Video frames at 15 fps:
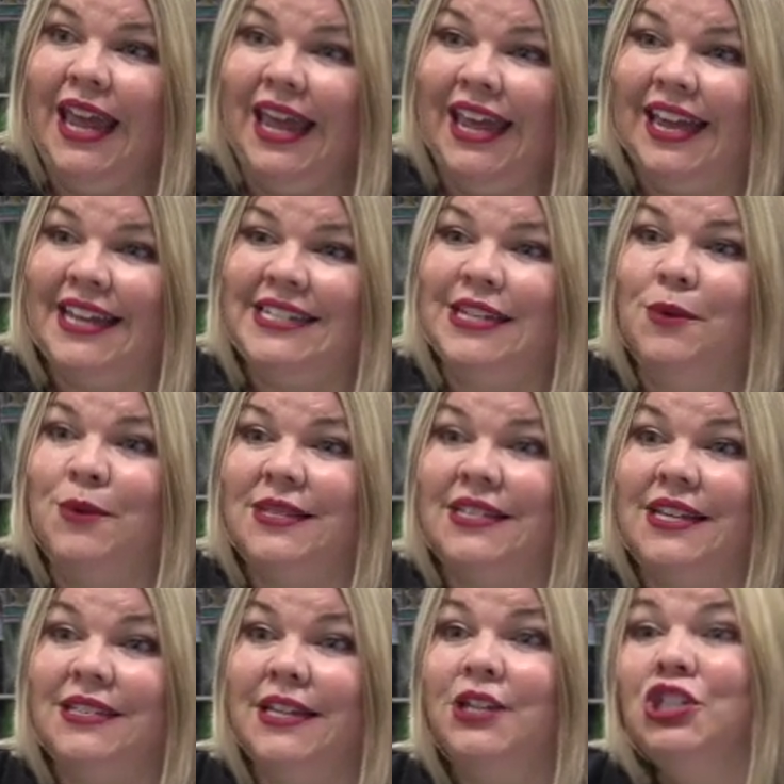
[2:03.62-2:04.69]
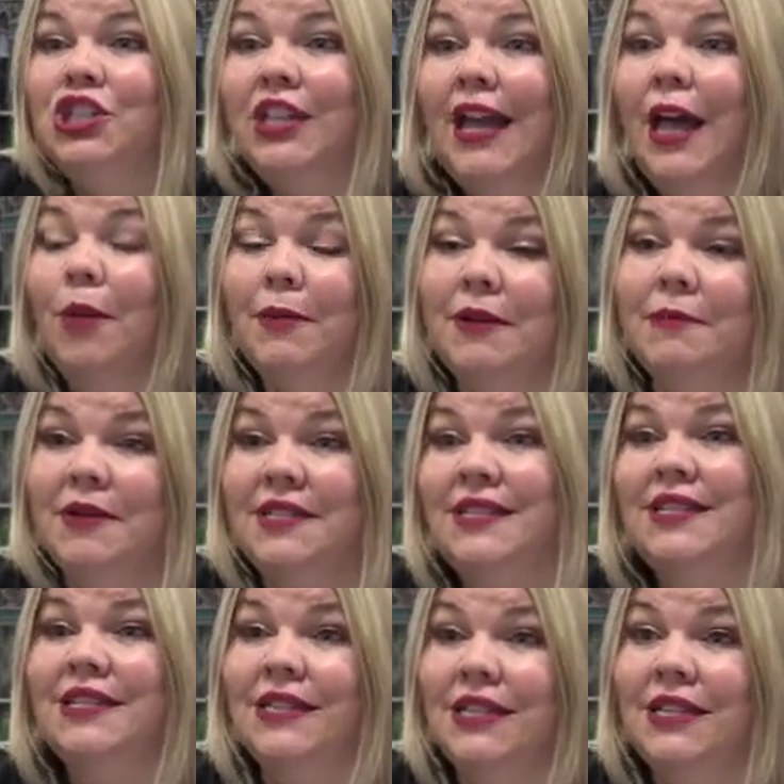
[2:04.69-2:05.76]
And it was essentially helping
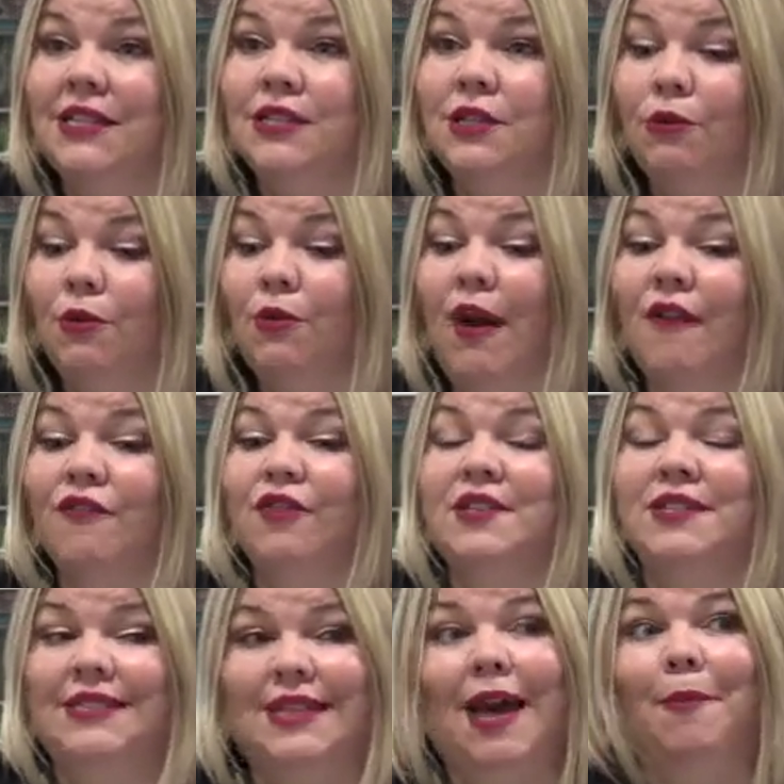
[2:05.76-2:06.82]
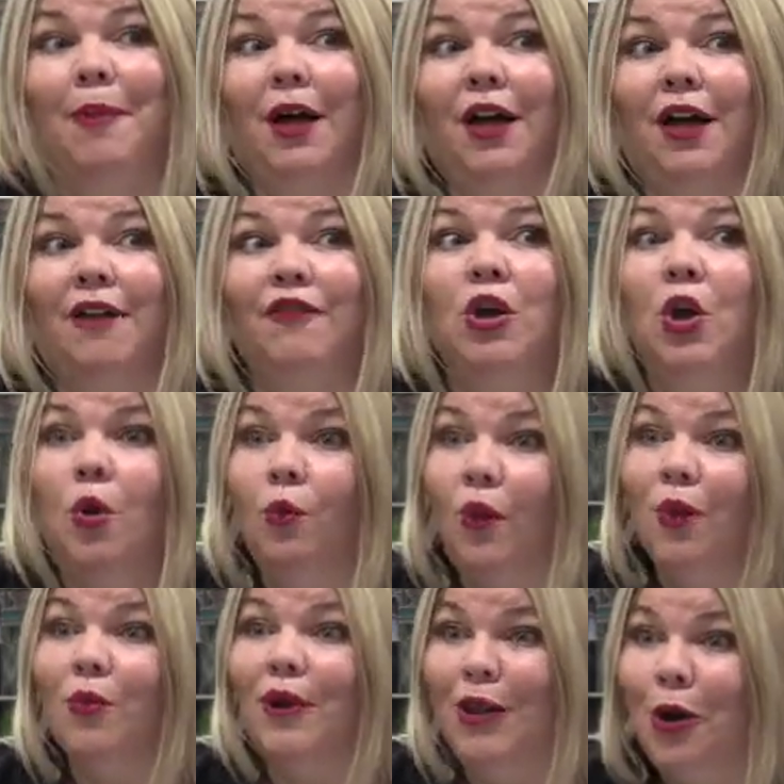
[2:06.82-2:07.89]
businesses through every step of
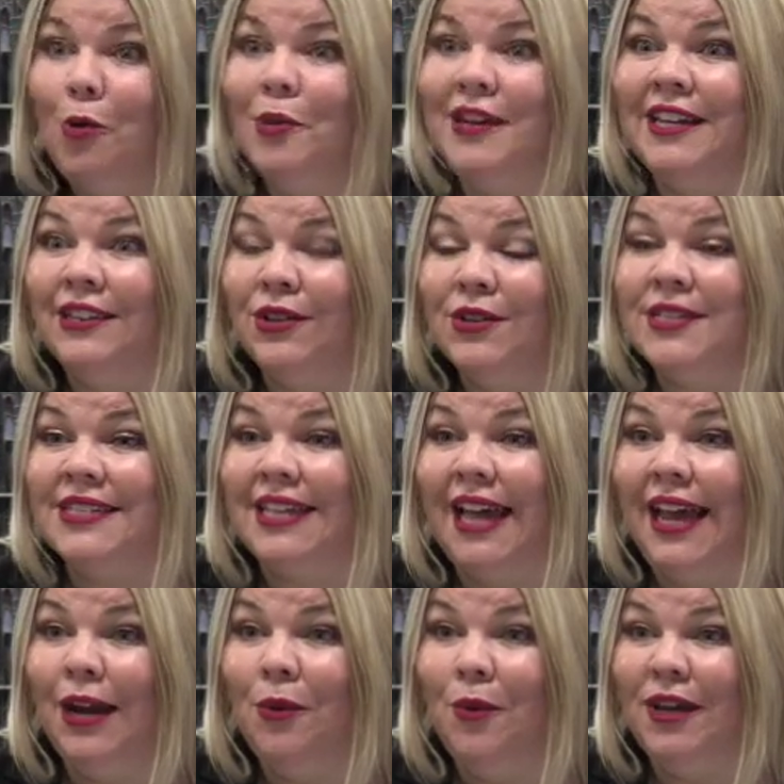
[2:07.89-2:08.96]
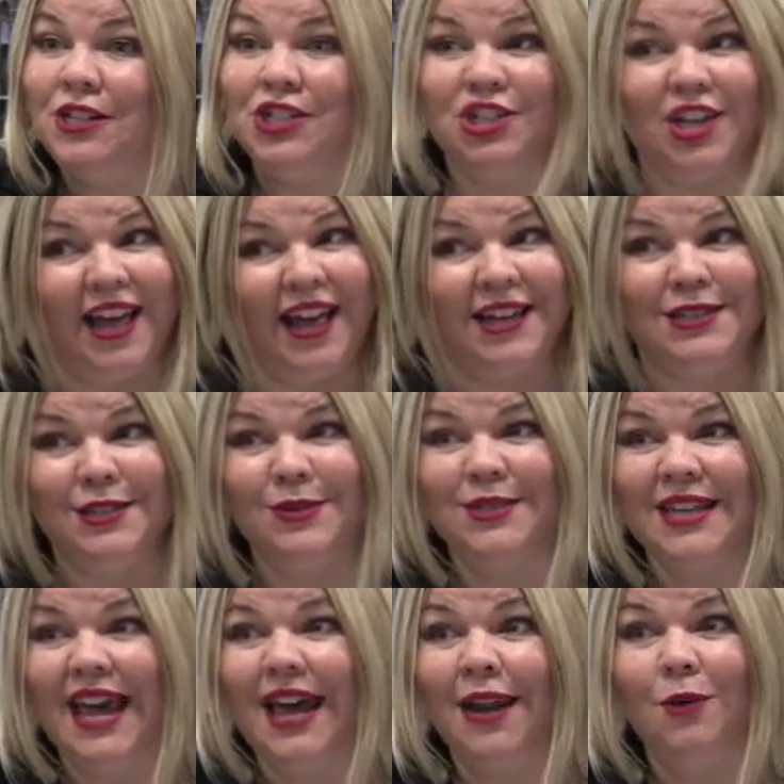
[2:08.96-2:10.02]
what reopening looks like, which, as you
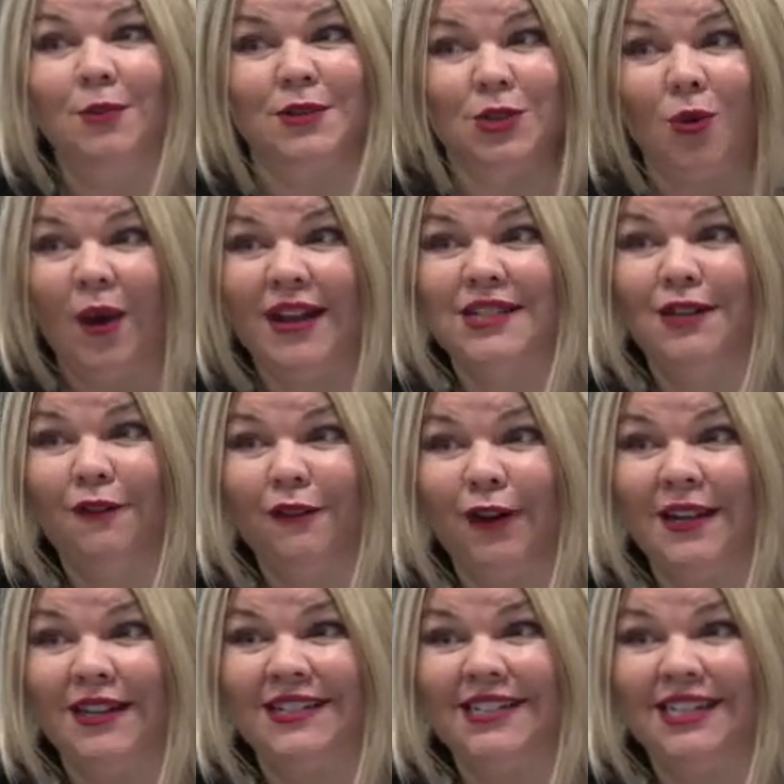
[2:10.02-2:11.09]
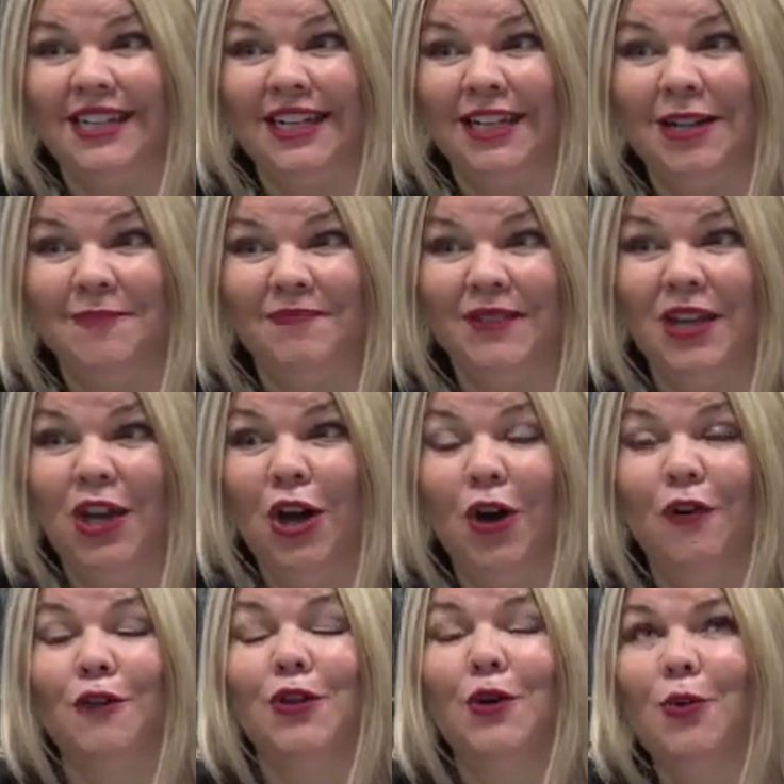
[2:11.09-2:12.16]
said, was quite different
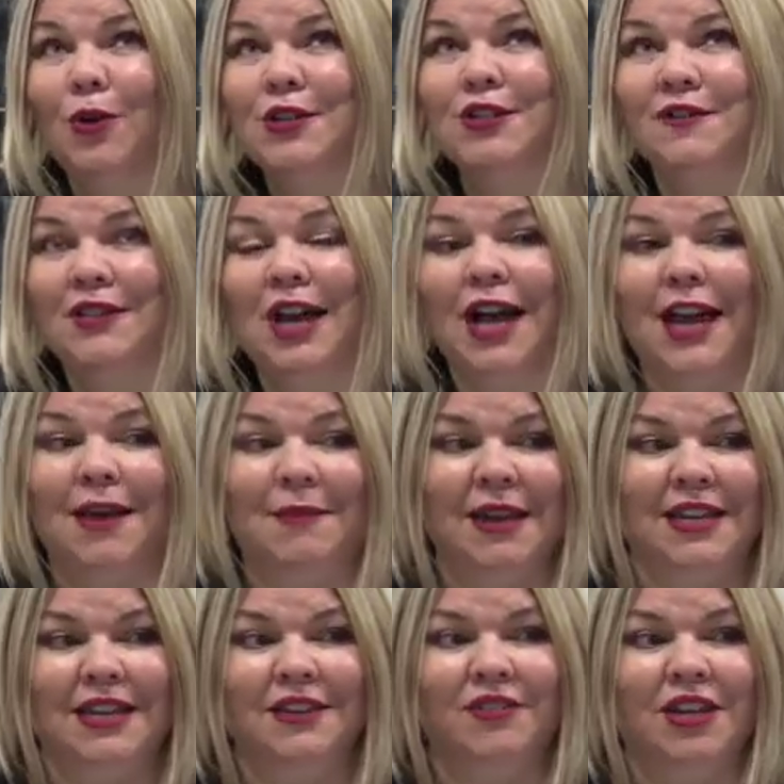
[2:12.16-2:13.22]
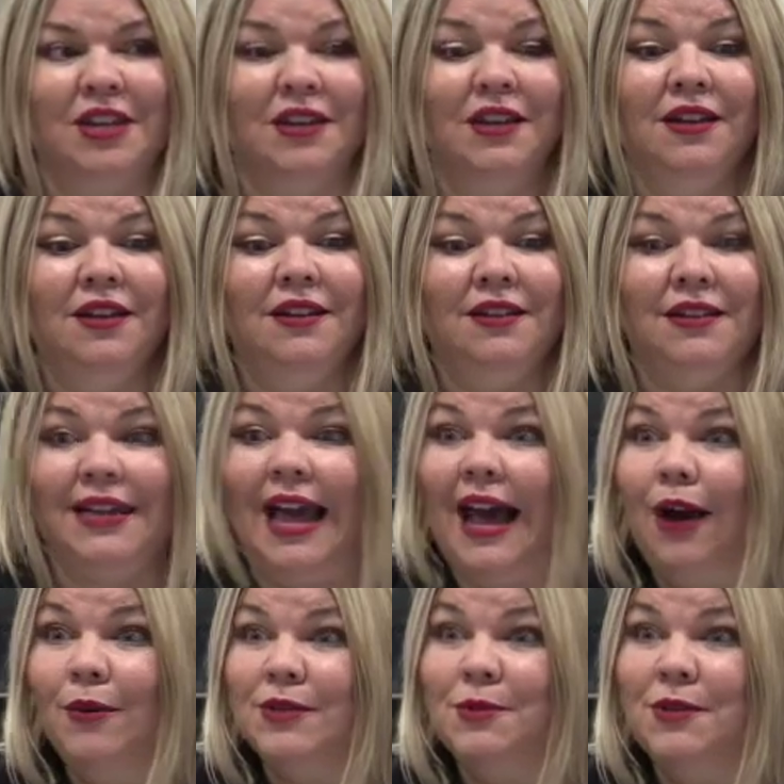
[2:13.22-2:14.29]
over the course of time. And even
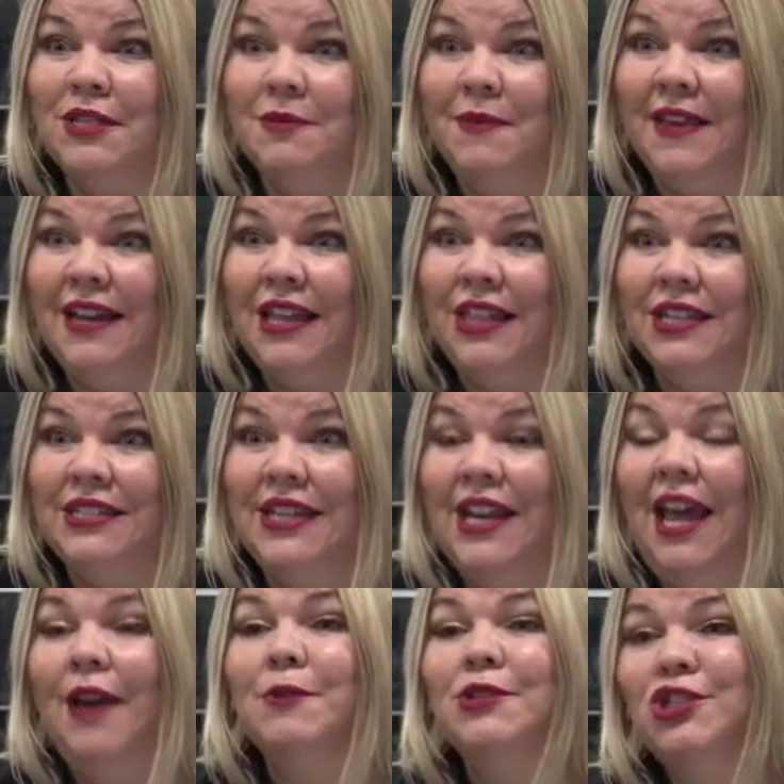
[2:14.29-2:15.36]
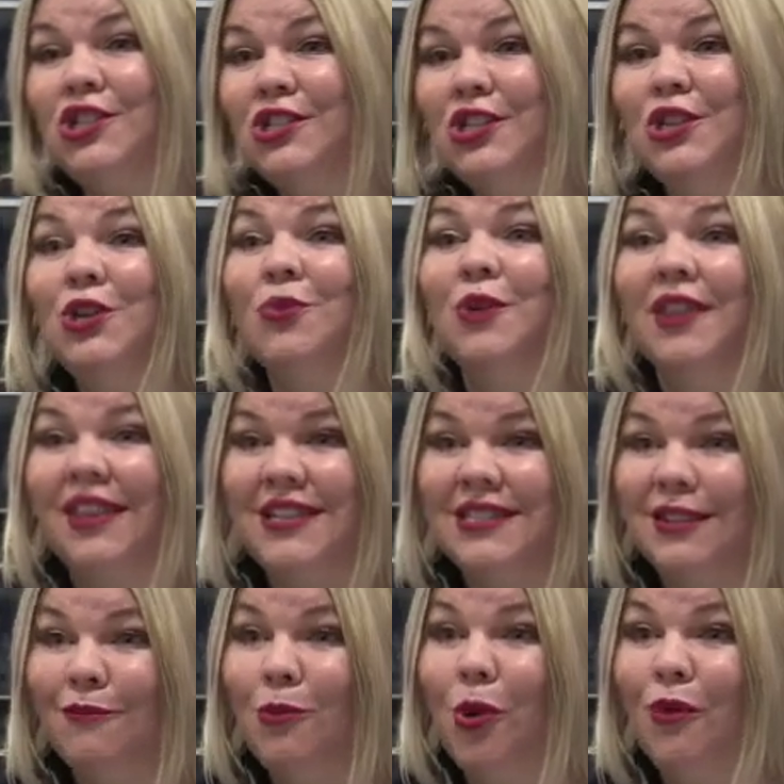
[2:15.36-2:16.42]
now, as we speak, I think today was just a new release
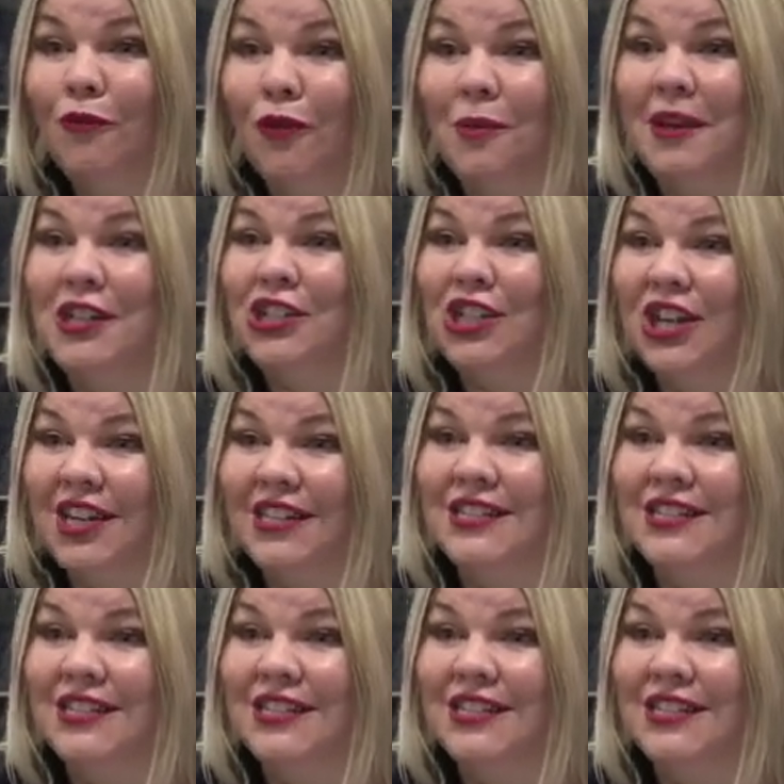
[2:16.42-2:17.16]
of more information.